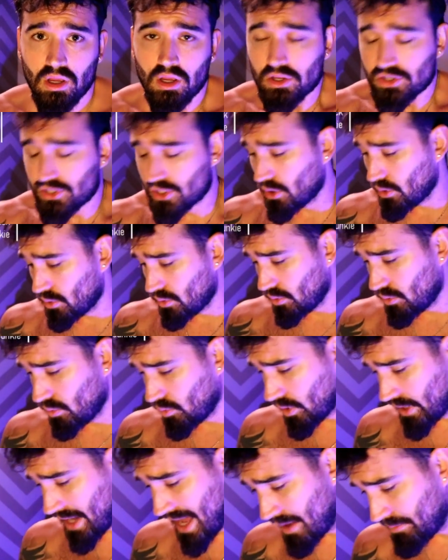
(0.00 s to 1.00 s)
So
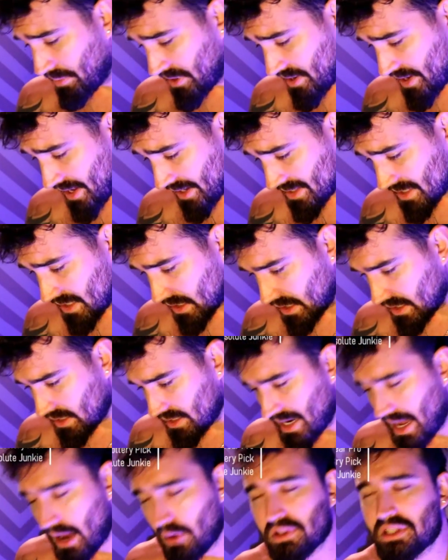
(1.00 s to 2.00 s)
what happened next?
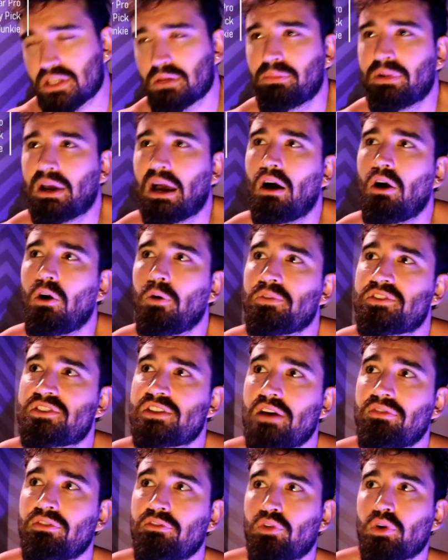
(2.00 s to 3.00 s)
It, now it's about
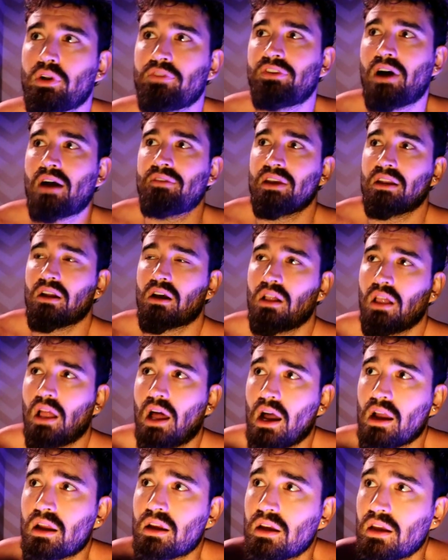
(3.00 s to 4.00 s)
7:45, 8
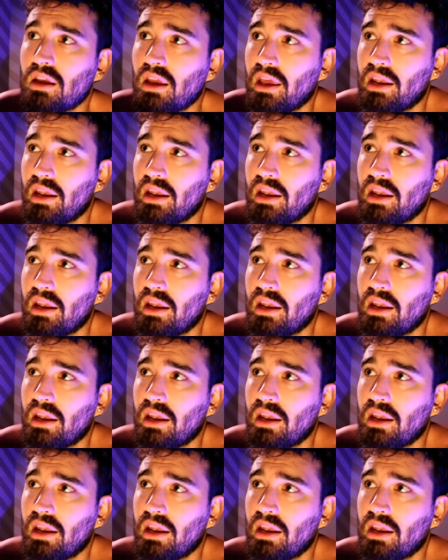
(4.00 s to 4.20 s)
o'clock,